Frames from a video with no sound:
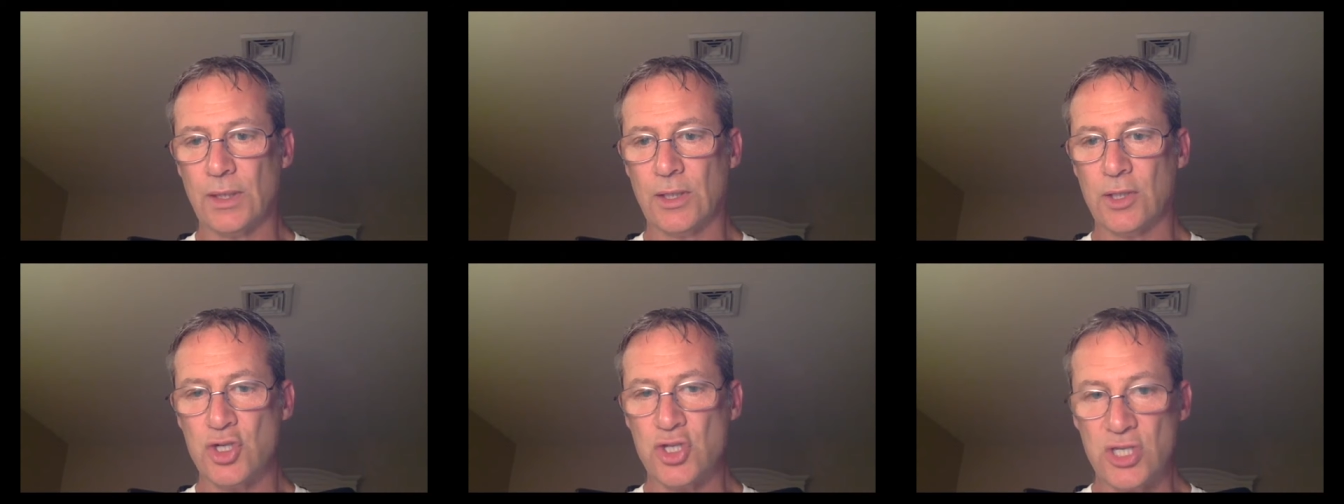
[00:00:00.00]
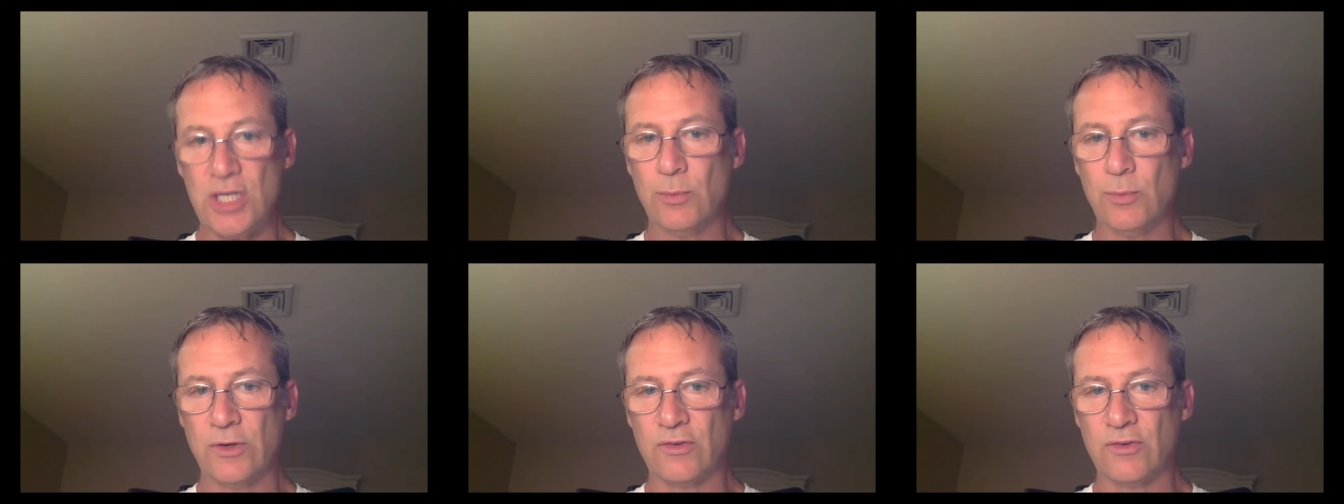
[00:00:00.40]

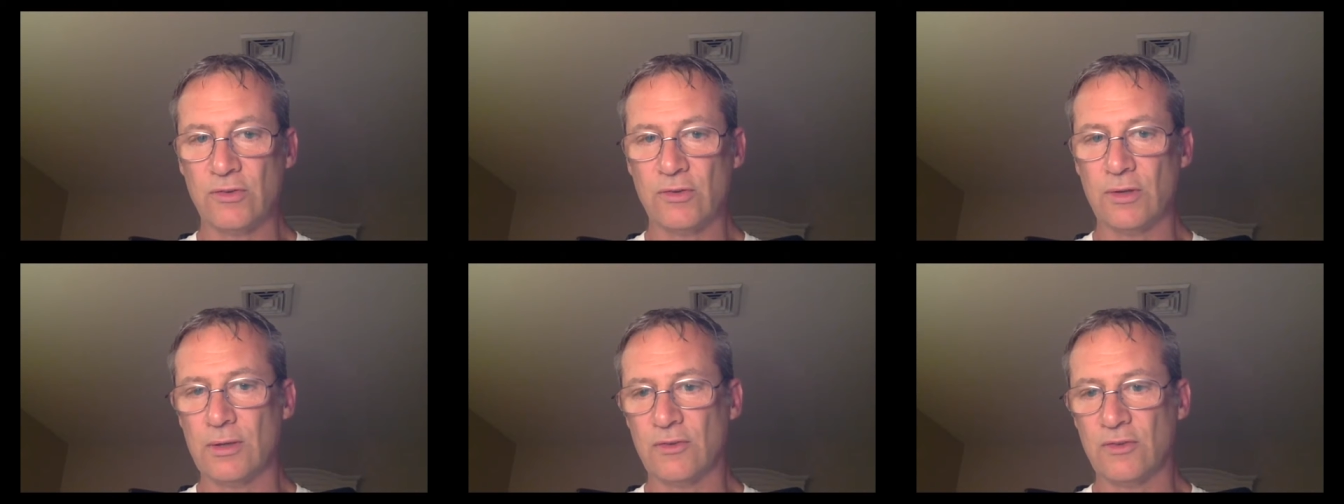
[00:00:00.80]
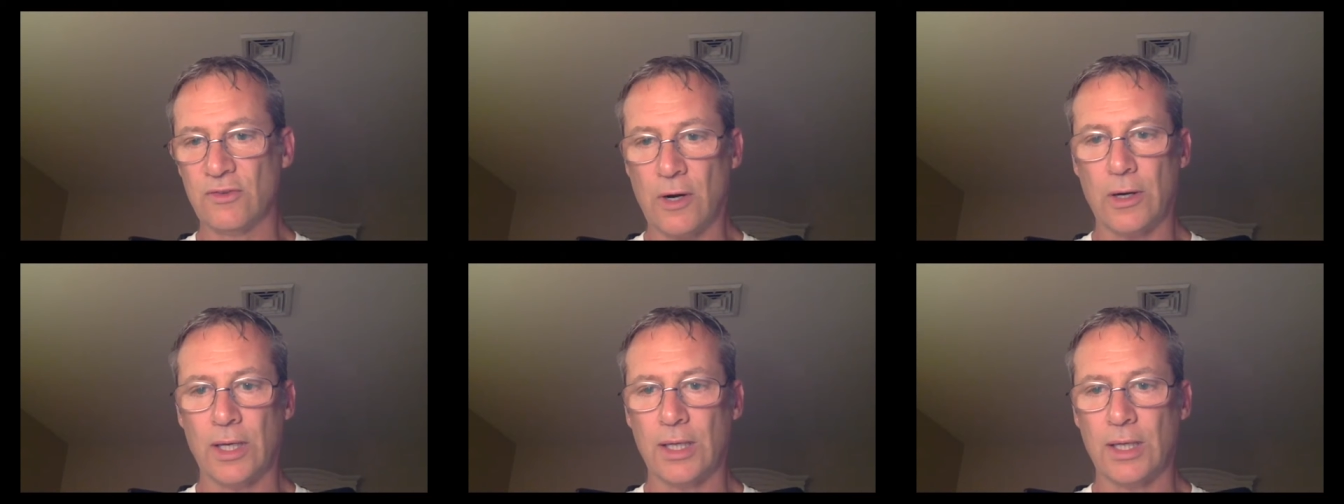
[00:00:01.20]
she was
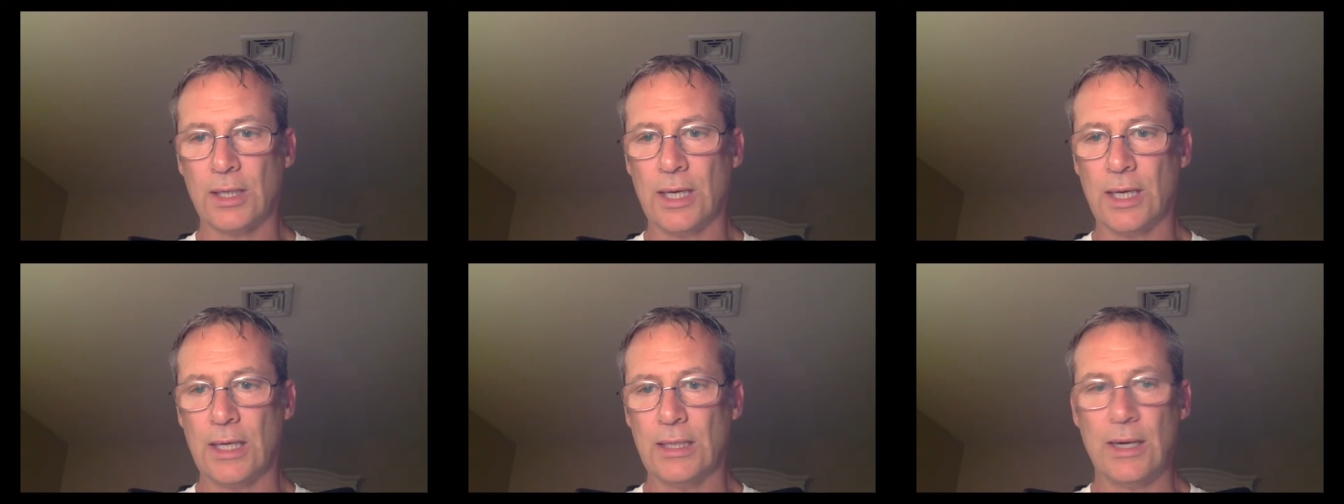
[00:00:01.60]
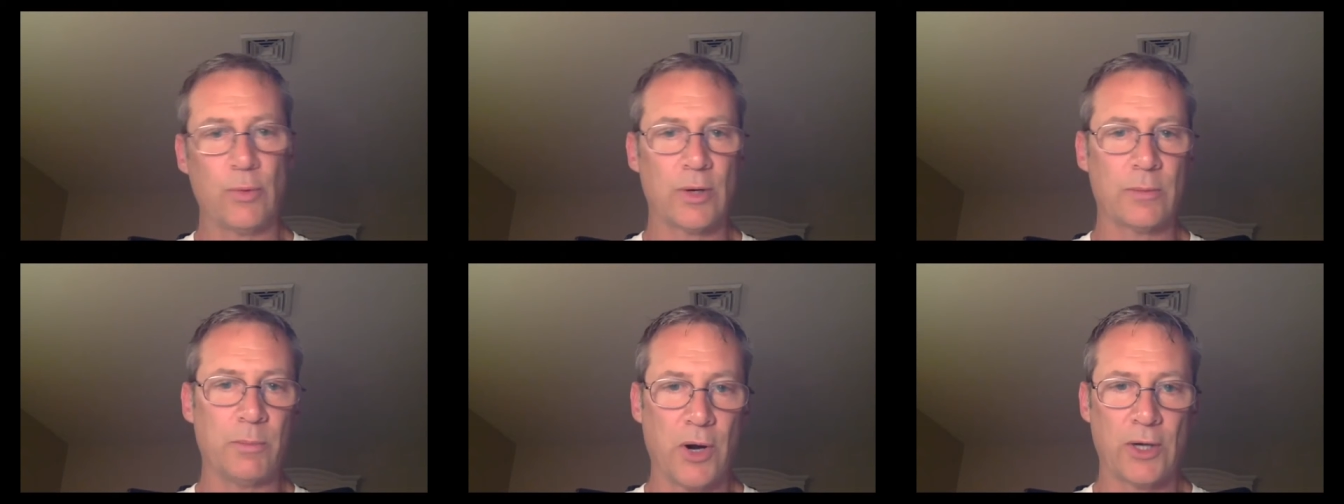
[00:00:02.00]
starting a
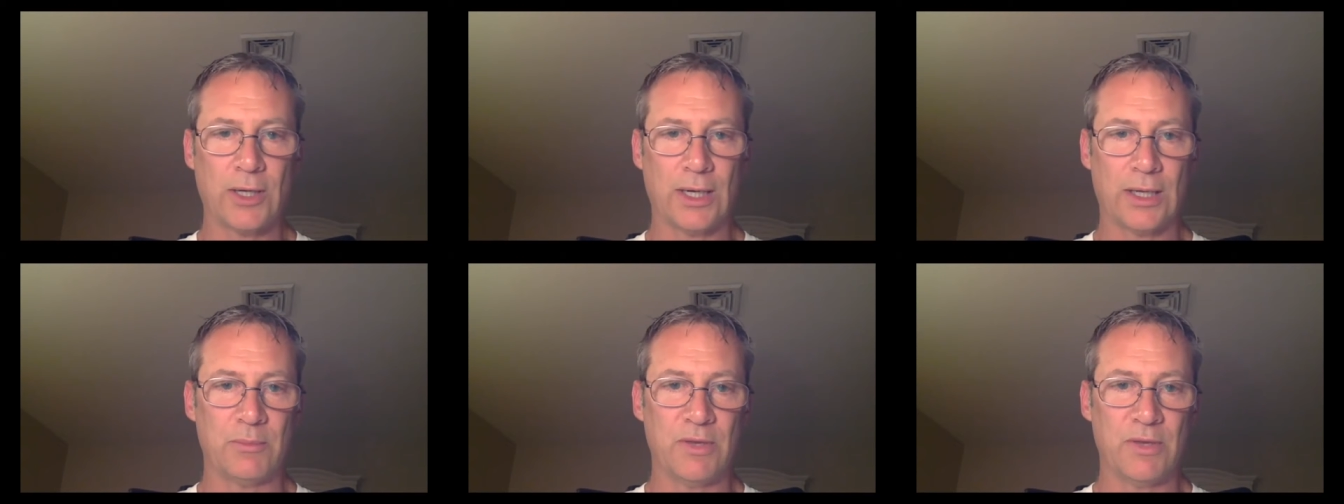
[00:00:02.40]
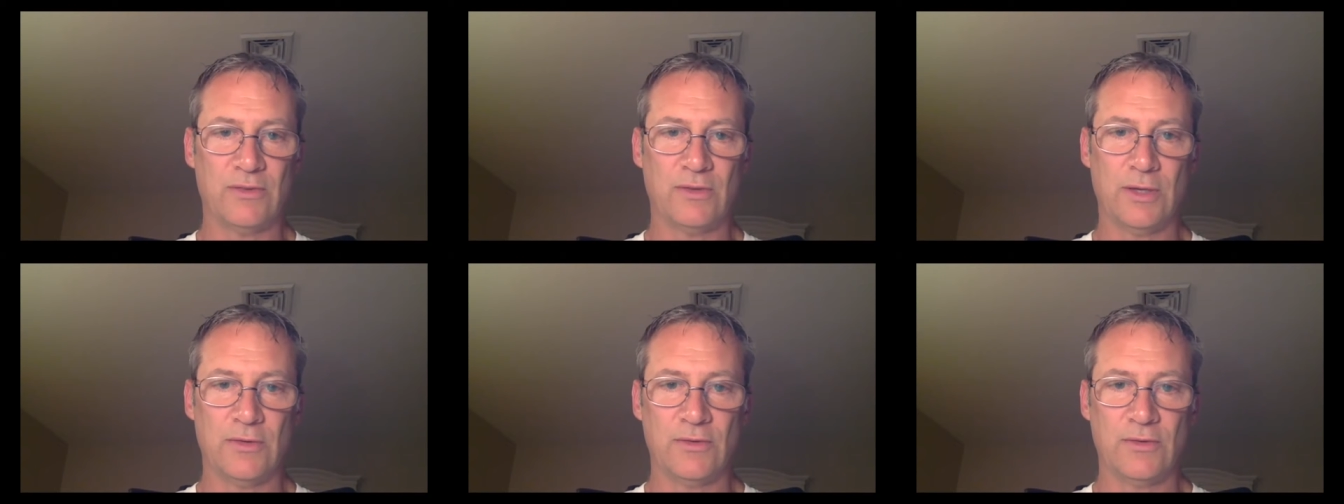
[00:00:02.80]
network marketing
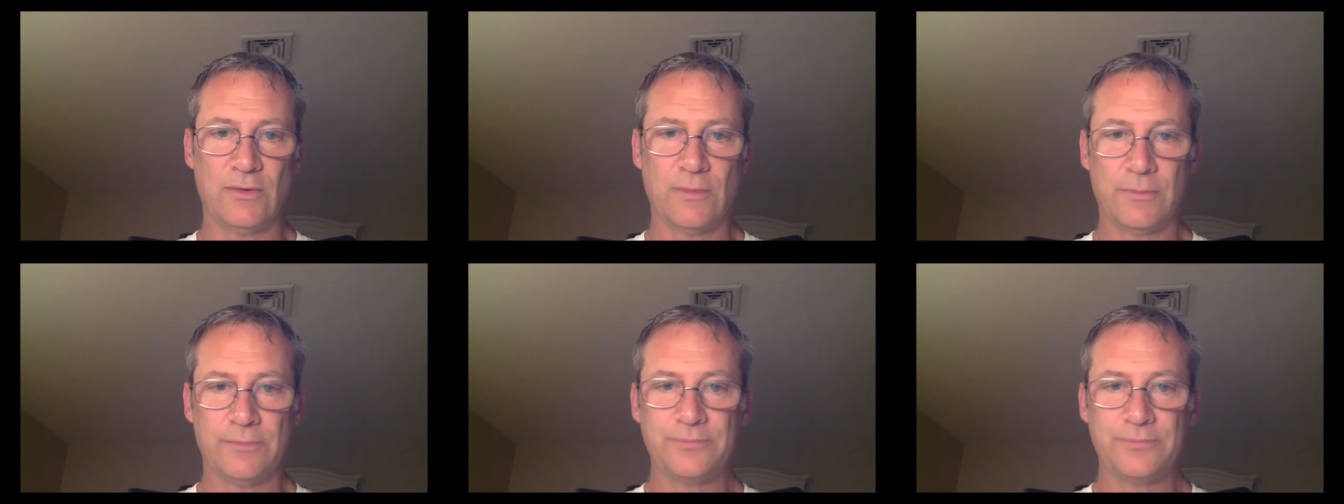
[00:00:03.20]
business.